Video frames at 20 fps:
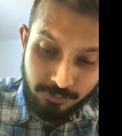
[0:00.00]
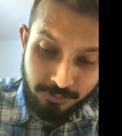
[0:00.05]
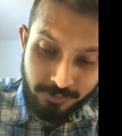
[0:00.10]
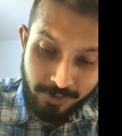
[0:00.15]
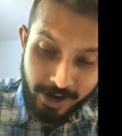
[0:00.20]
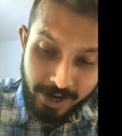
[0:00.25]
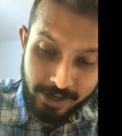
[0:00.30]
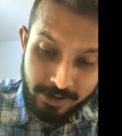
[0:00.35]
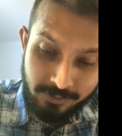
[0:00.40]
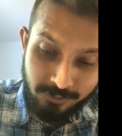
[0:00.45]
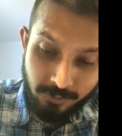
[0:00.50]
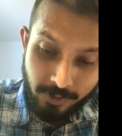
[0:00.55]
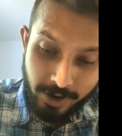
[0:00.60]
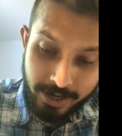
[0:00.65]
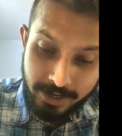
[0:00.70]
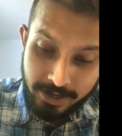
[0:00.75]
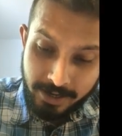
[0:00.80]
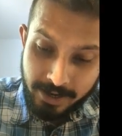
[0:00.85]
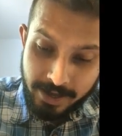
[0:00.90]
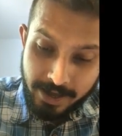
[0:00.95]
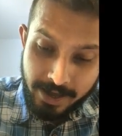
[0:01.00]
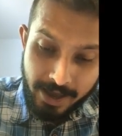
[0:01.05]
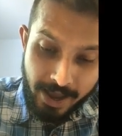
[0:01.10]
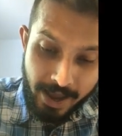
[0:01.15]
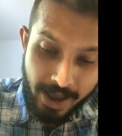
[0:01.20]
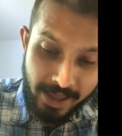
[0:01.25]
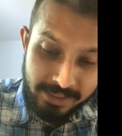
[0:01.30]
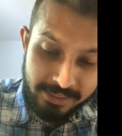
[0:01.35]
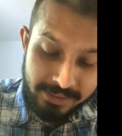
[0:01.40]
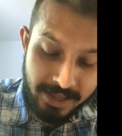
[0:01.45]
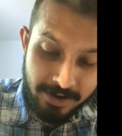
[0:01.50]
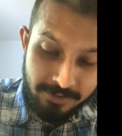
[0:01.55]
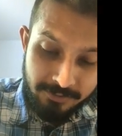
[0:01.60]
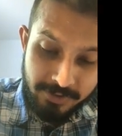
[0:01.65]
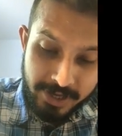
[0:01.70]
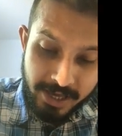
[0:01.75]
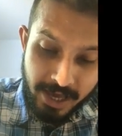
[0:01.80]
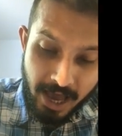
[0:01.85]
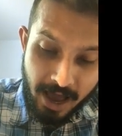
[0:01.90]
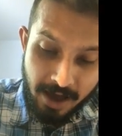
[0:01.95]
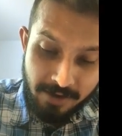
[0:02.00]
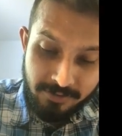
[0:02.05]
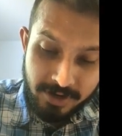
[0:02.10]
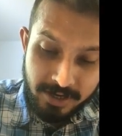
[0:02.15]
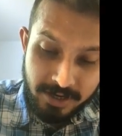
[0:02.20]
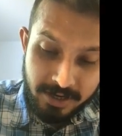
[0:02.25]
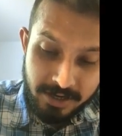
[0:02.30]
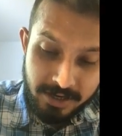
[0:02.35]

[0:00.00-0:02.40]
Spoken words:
phi 1, and then we have a